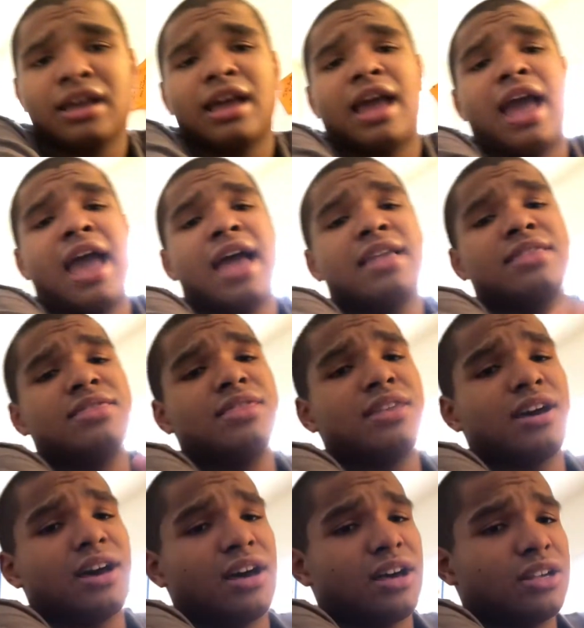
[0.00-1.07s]
and
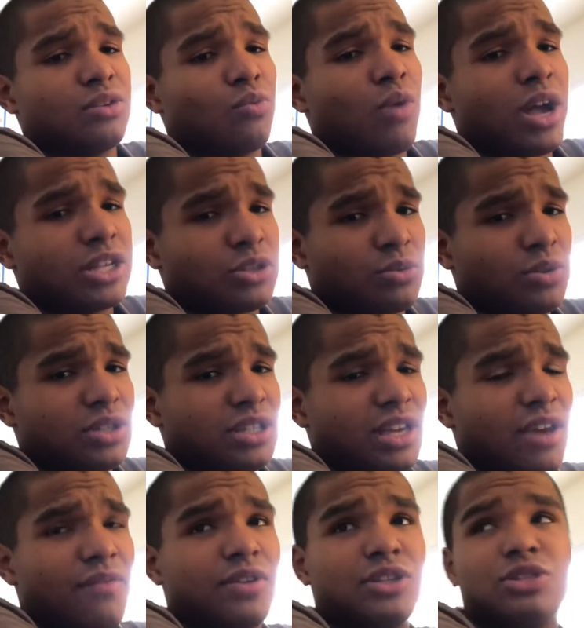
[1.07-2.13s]
the West was
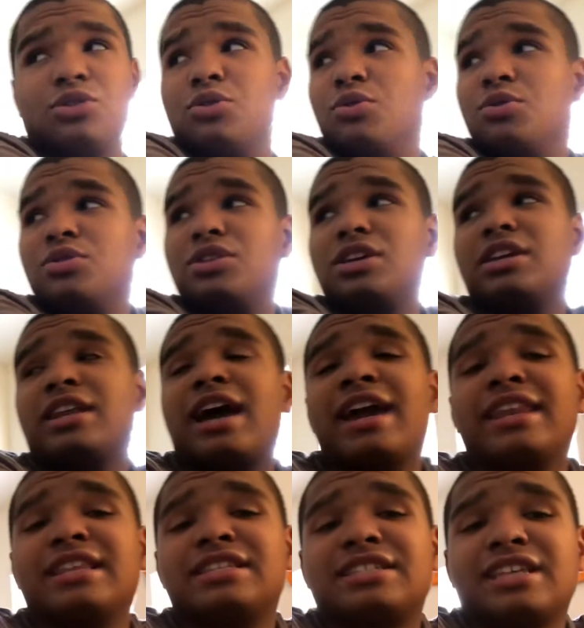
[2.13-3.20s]
given to the
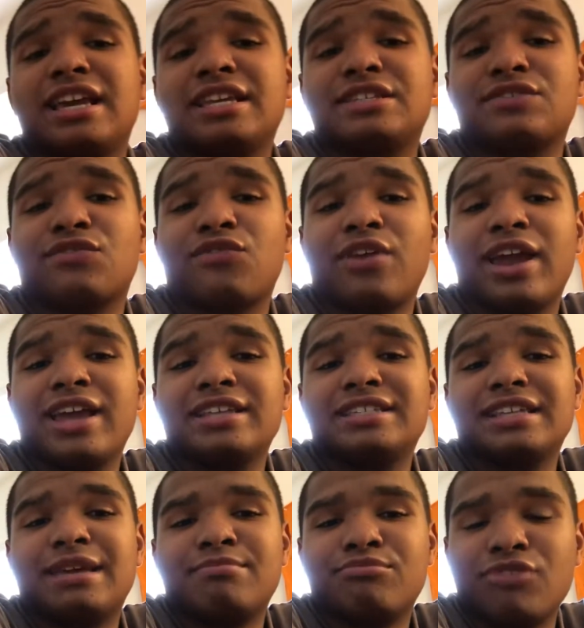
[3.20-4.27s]
United States,
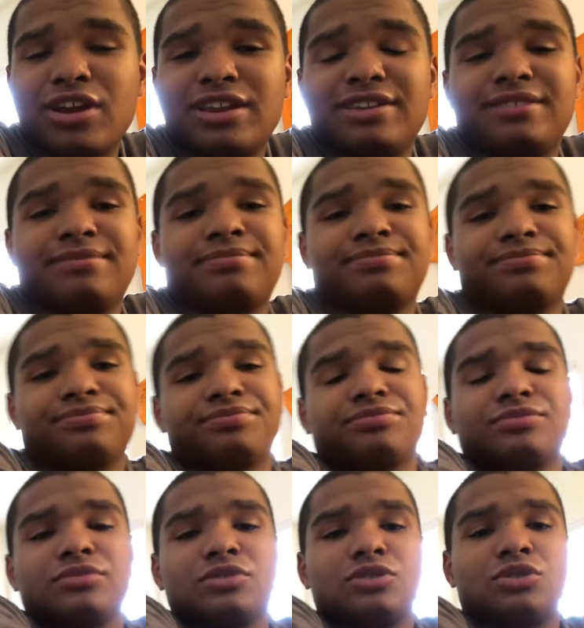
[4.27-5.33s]
France, and Britain.
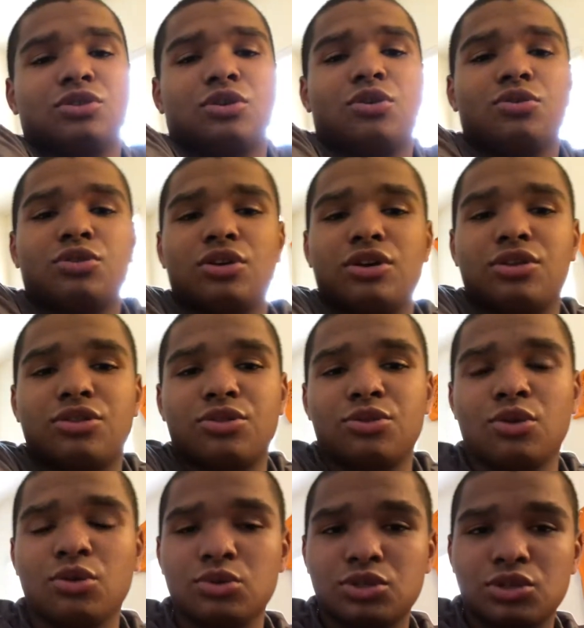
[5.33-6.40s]
So
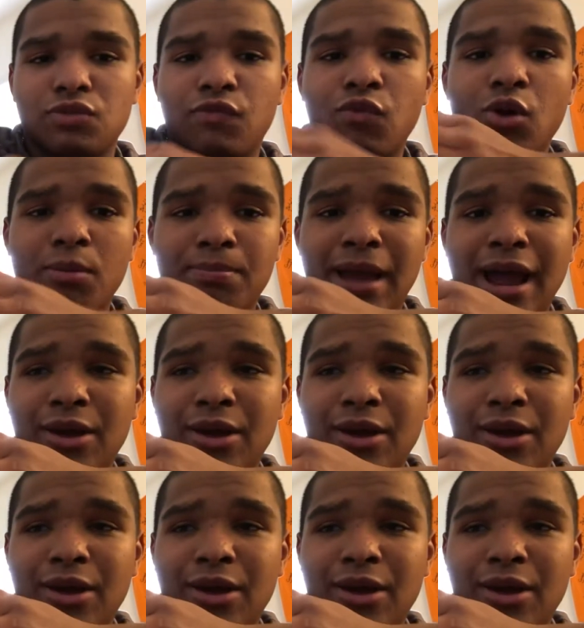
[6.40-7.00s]
those four